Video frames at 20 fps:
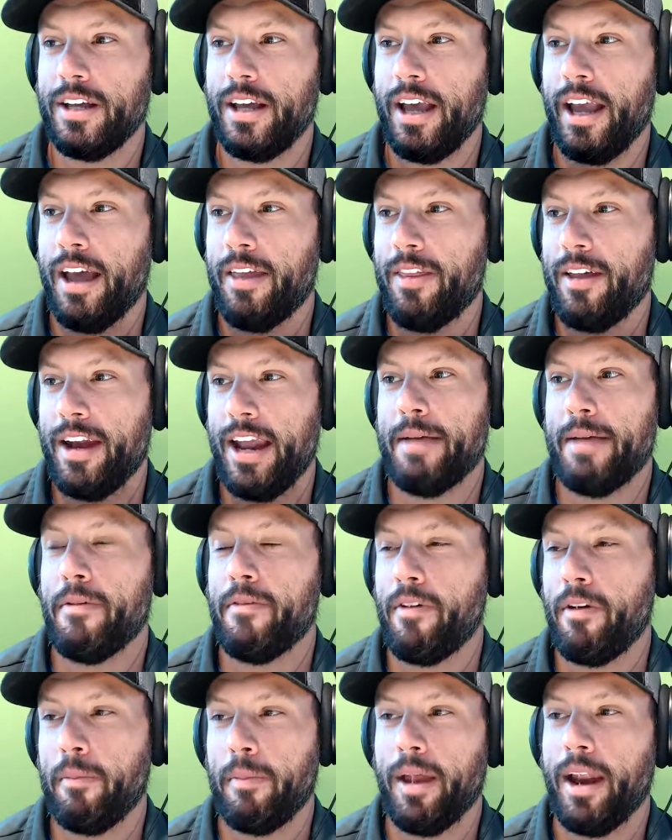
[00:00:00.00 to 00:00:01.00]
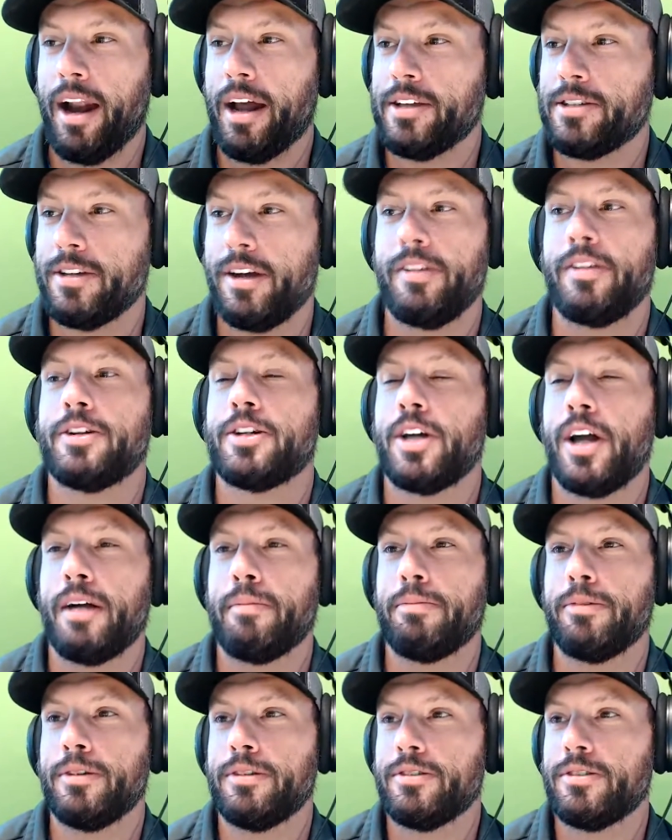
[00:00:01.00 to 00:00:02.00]
and the name of them. And I saw the
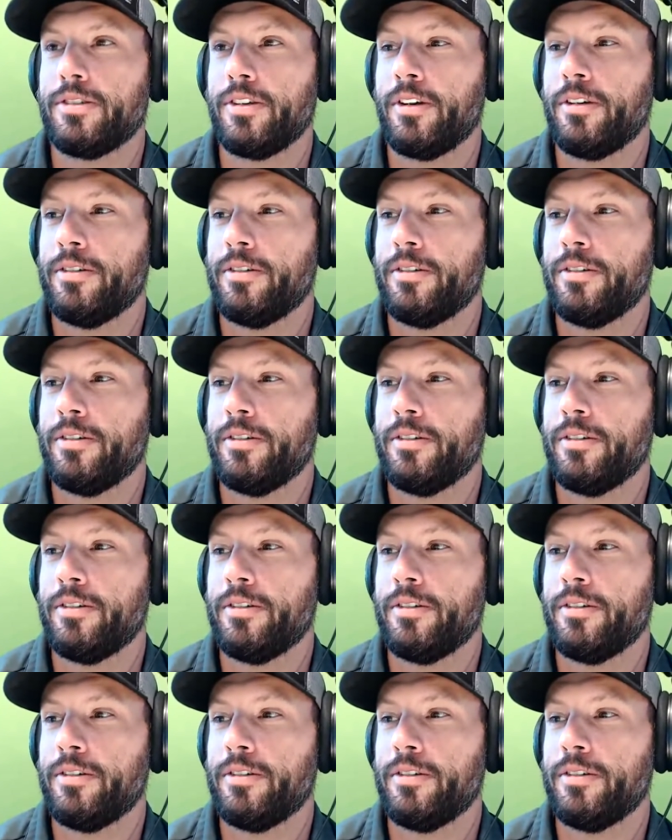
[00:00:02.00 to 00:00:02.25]
Chaplin. So,